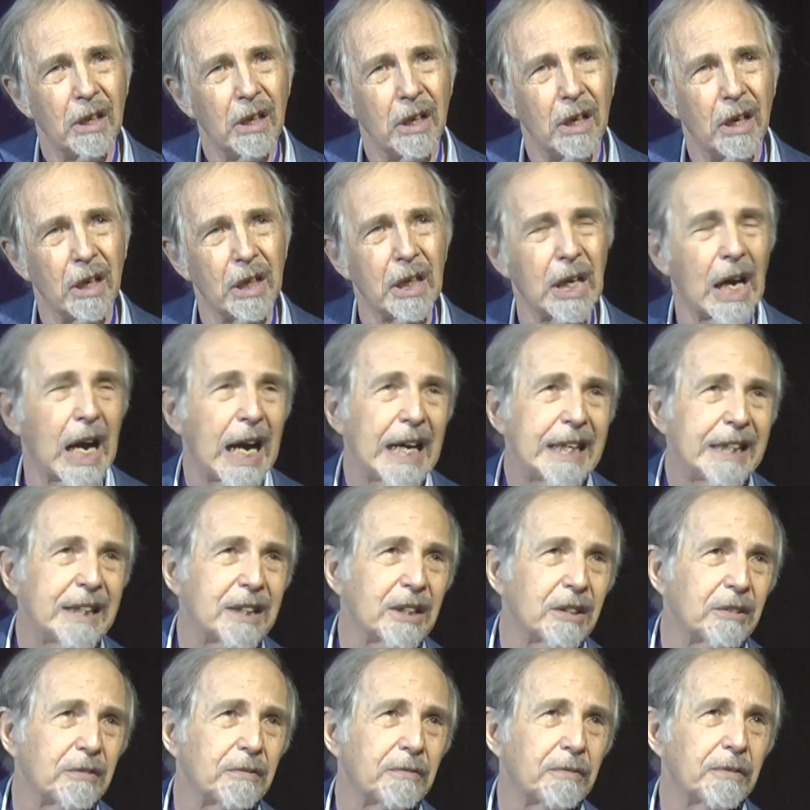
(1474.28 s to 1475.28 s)
a kind
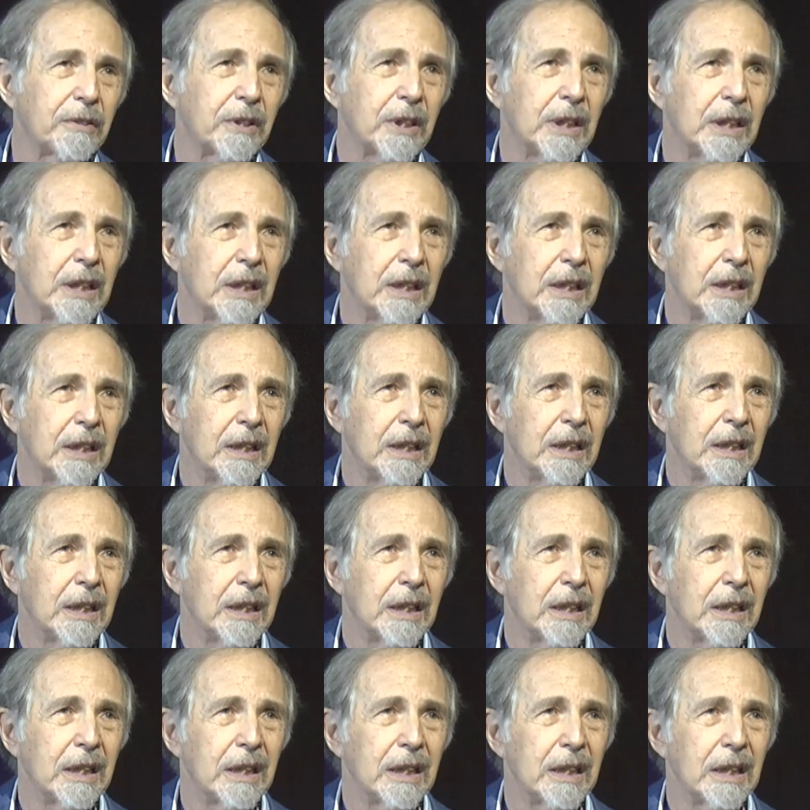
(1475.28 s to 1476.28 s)
of
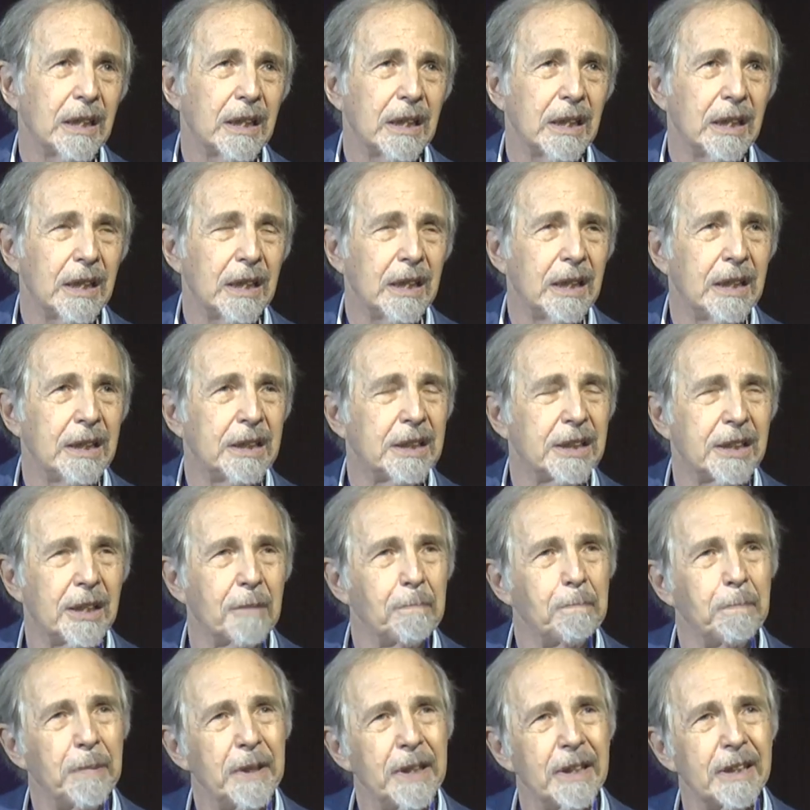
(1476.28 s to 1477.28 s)

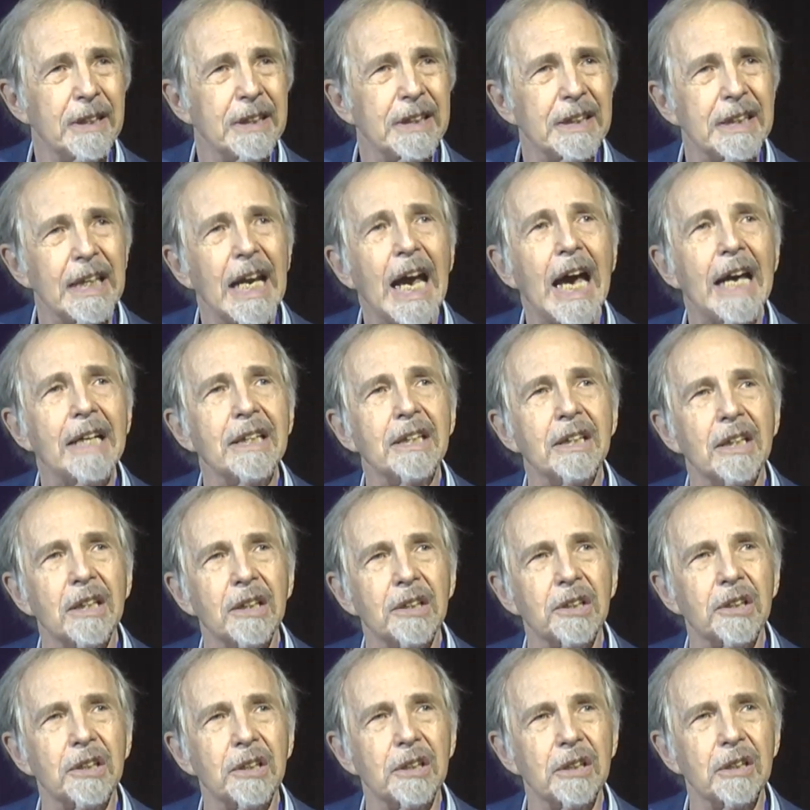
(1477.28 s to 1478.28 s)
incipient
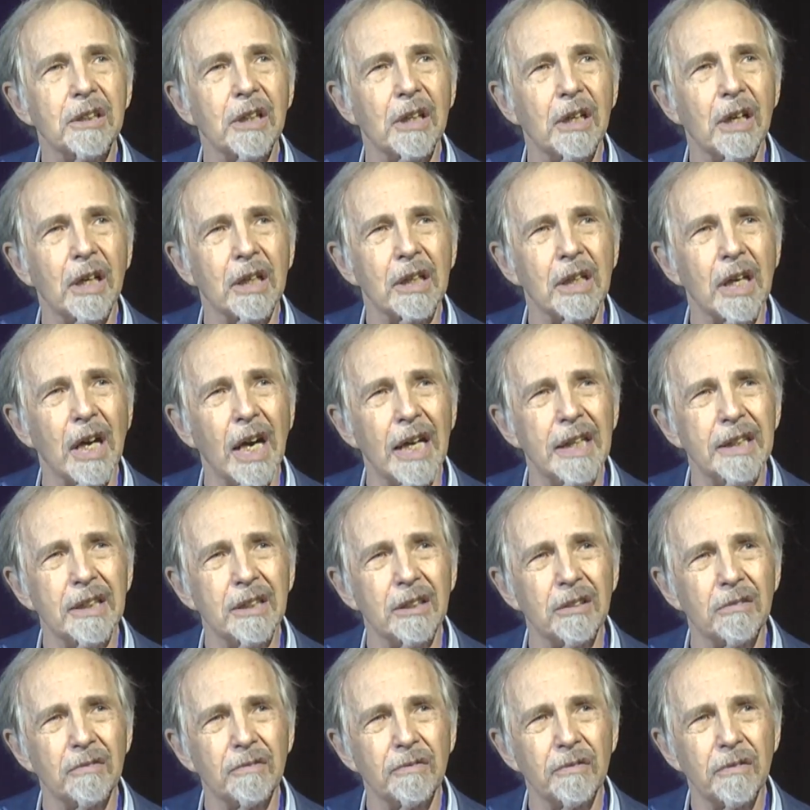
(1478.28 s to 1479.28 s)
sadness, a kind
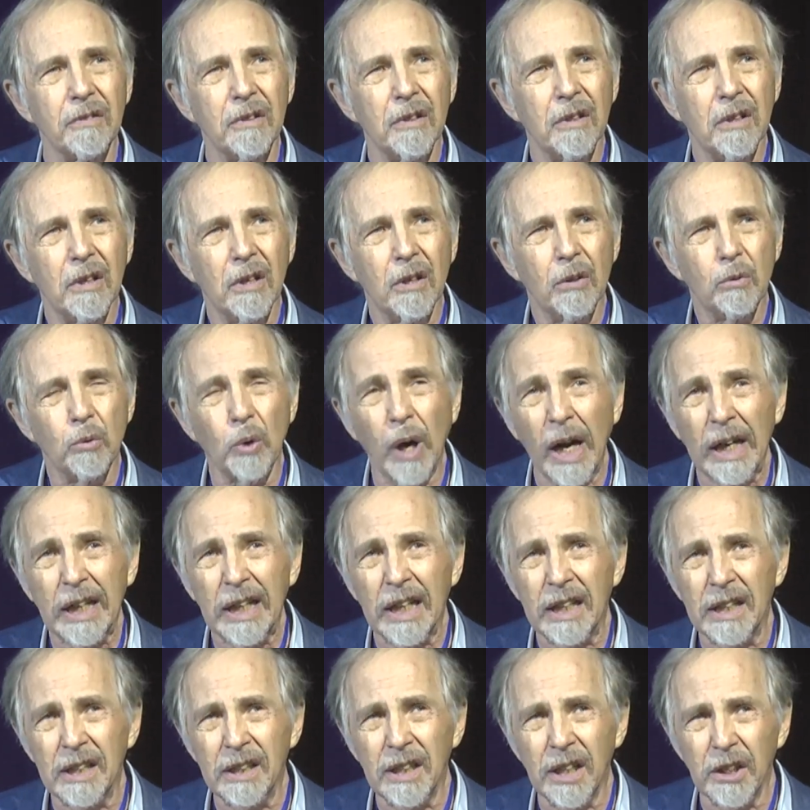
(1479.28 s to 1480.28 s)
of
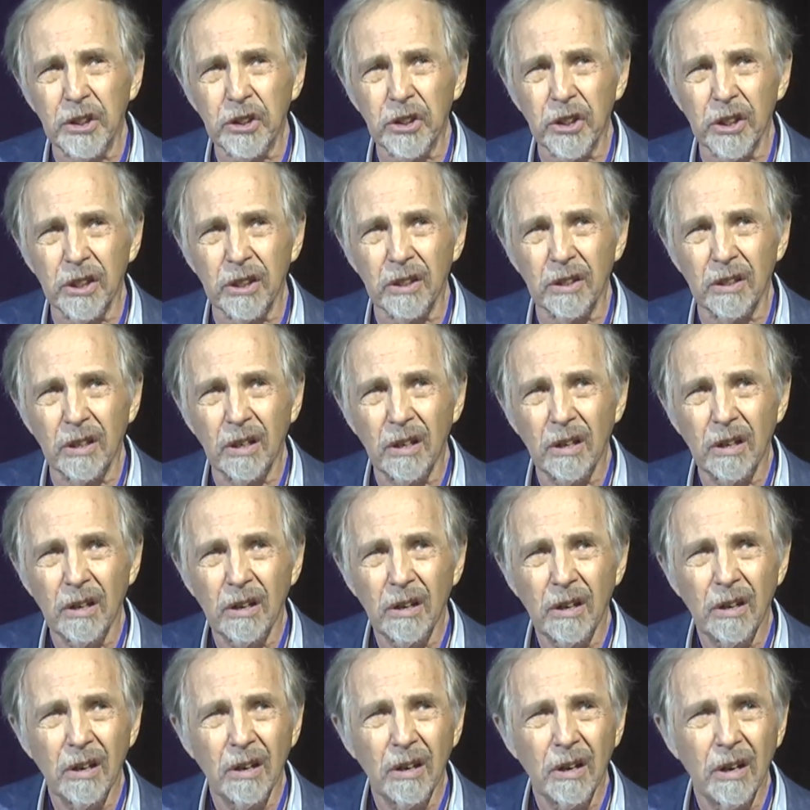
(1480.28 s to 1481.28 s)
recognition
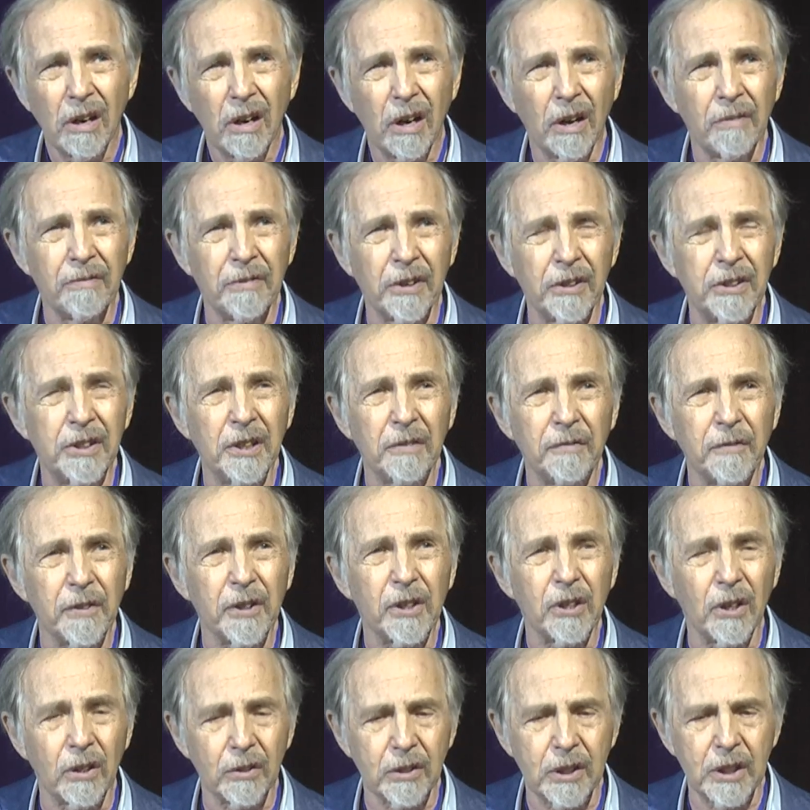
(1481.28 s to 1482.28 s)
of the
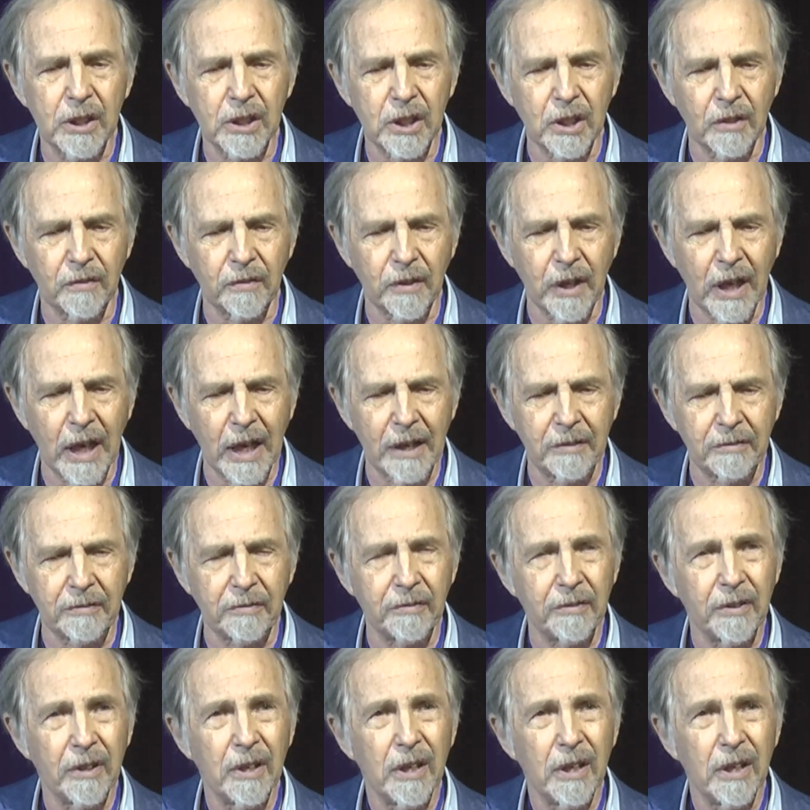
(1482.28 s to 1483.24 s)
difficulties of life,